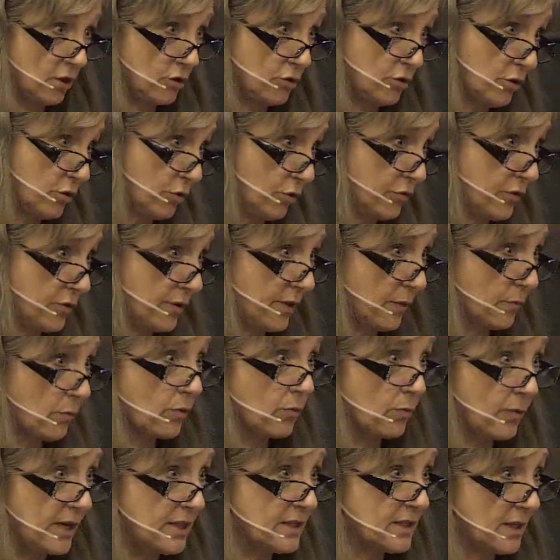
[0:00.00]
our children that we're
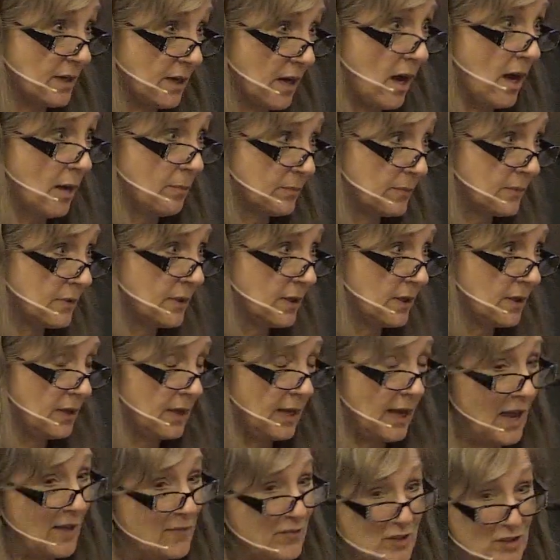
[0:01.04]
raising up,
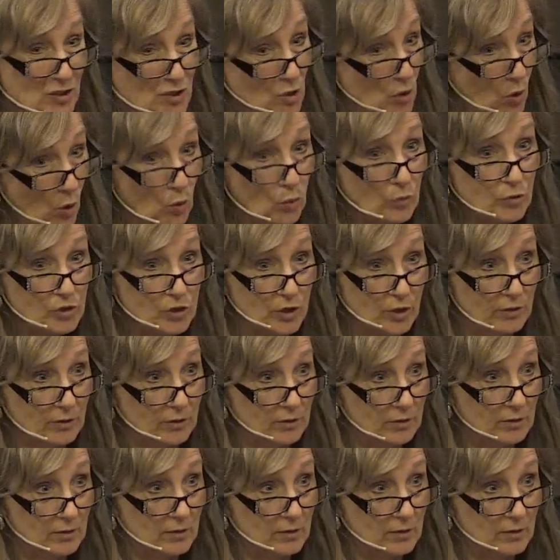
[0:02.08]
and this culture,